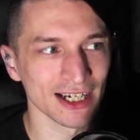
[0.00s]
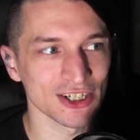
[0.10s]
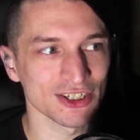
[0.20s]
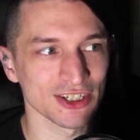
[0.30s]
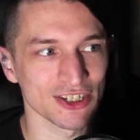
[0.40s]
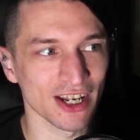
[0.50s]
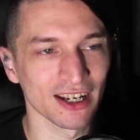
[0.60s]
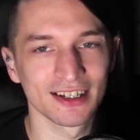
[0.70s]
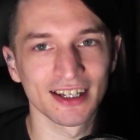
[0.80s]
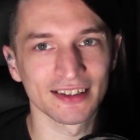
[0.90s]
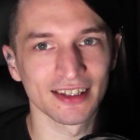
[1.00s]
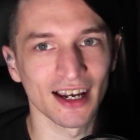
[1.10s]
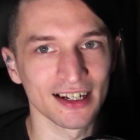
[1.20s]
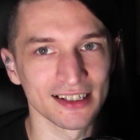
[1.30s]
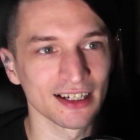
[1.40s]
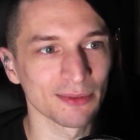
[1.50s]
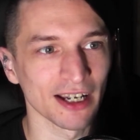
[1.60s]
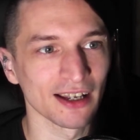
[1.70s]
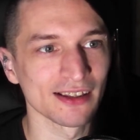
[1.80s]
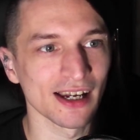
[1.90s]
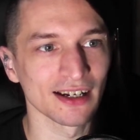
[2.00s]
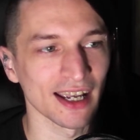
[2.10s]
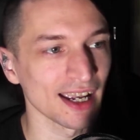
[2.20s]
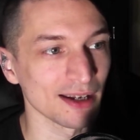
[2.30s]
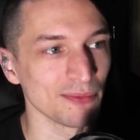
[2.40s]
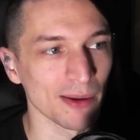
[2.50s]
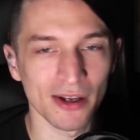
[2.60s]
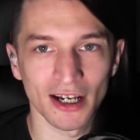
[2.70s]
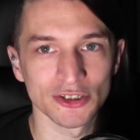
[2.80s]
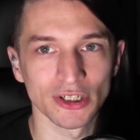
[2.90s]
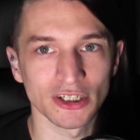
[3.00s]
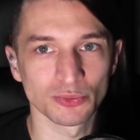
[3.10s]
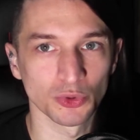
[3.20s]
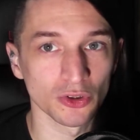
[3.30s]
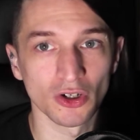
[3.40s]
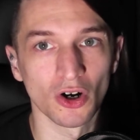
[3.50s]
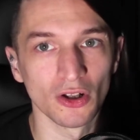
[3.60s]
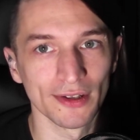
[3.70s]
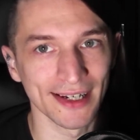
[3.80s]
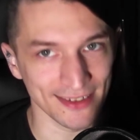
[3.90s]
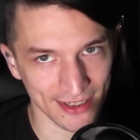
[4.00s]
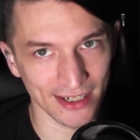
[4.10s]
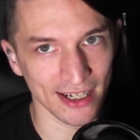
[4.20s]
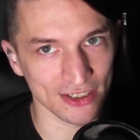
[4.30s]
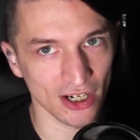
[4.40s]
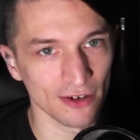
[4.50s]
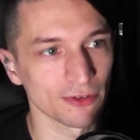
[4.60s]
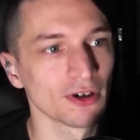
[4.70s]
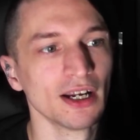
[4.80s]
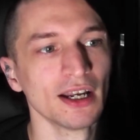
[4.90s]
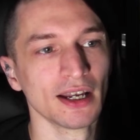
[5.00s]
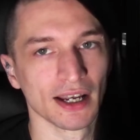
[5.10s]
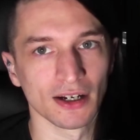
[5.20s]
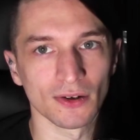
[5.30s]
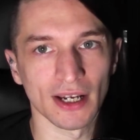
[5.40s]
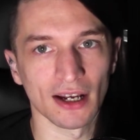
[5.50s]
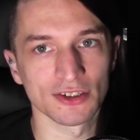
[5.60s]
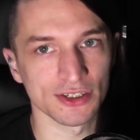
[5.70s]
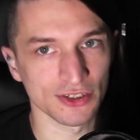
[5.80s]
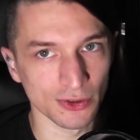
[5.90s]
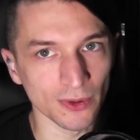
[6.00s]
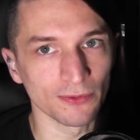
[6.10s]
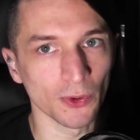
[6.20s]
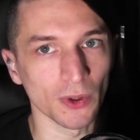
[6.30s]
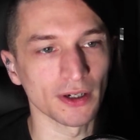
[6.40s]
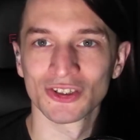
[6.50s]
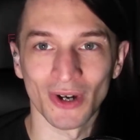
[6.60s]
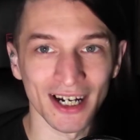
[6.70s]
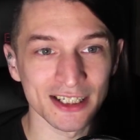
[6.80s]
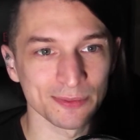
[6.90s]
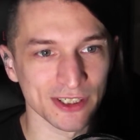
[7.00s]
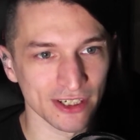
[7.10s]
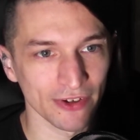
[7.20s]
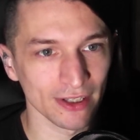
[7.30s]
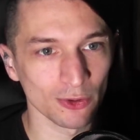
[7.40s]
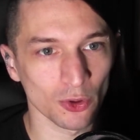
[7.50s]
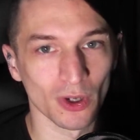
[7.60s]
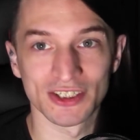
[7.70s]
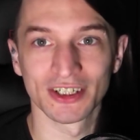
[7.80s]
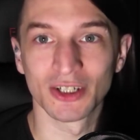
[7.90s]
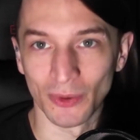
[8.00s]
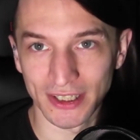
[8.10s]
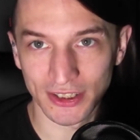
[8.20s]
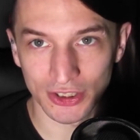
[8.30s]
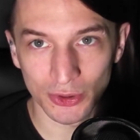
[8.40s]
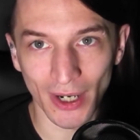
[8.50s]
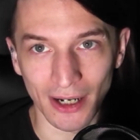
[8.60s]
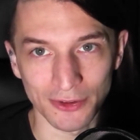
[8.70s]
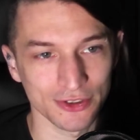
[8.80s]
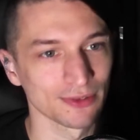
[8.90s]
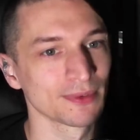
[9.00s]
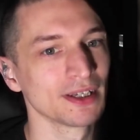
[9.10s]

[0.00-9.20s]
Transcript: just decided to get the idea in my head that, hey, maybe I should explore all A side has to offer and go to houses 2 and 4. So I specifically requested going to 2 house,